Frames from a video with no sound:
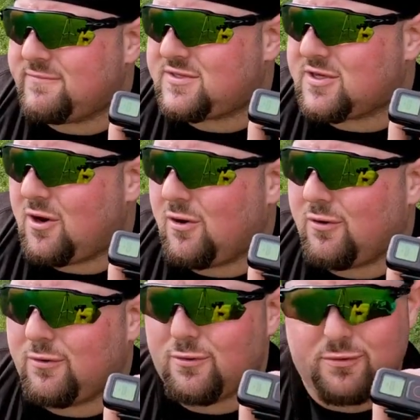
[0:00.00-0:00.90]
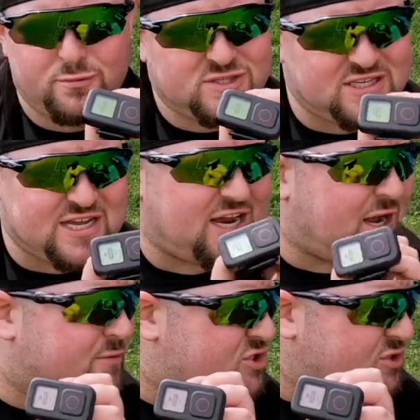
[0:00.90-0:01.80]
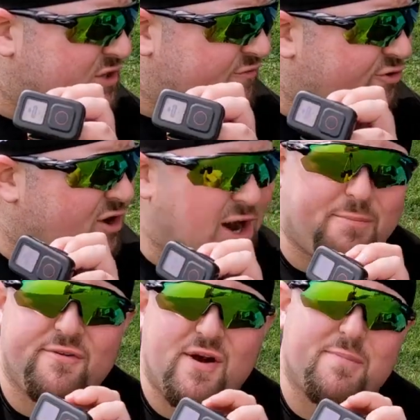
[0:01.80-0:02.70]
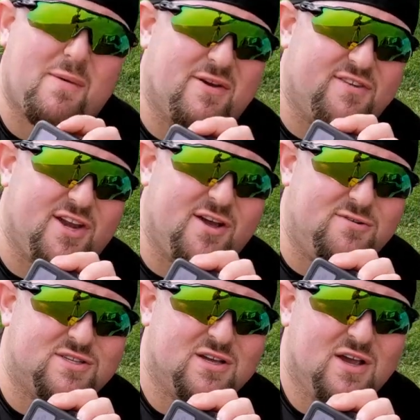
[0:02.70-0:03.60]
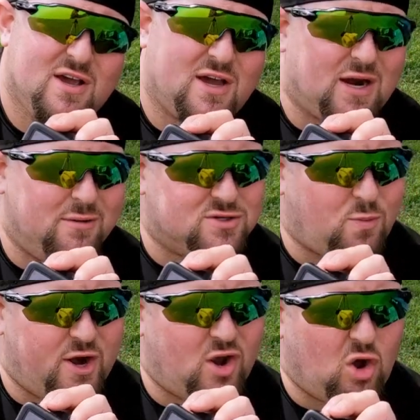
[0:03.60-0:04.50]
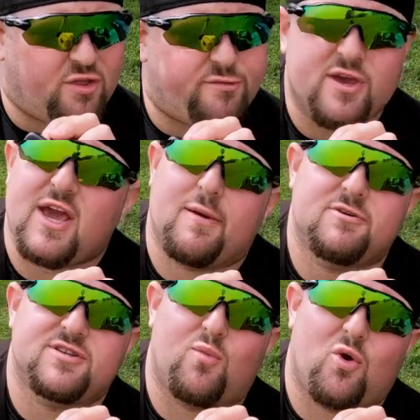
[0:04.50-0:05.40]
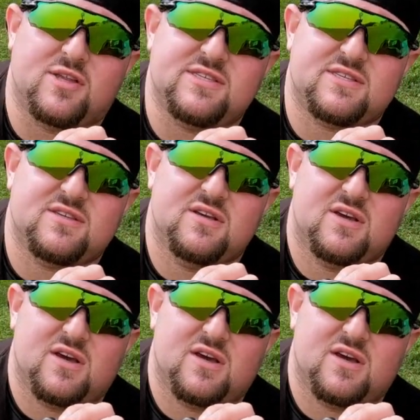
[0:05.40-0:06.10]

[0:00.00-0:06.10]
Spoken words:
So today I was shooting for a couple of upcoming videos, and I was running all three cameras at once.